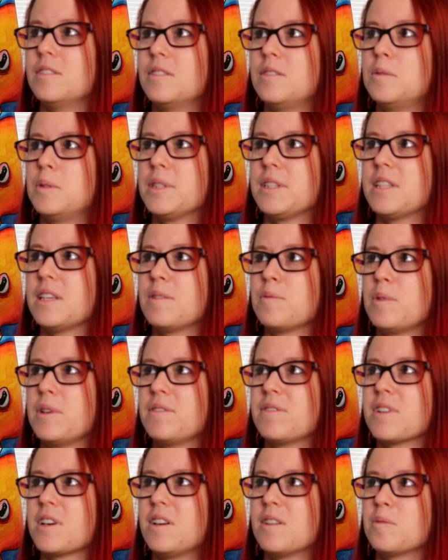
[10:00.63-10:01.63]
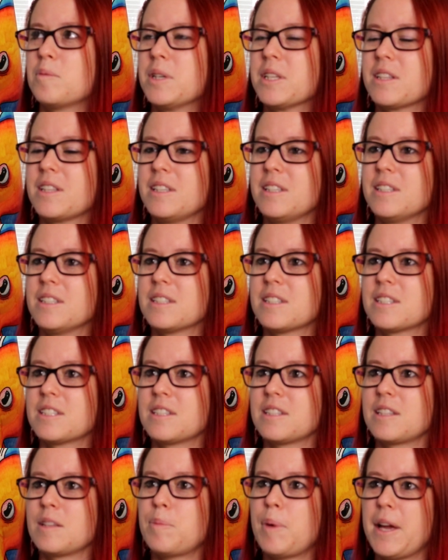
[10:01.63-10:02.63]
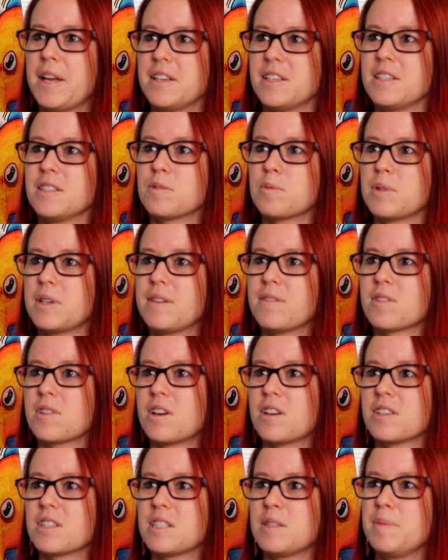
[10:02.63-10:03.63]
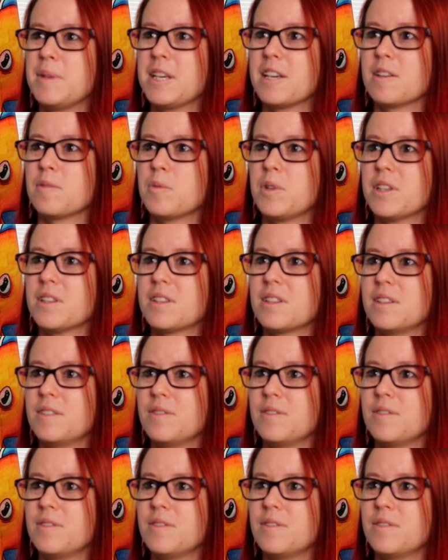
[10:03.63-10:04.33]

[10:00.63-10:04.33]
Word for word: One thing we've gone with is the paintings were never ours to begin with.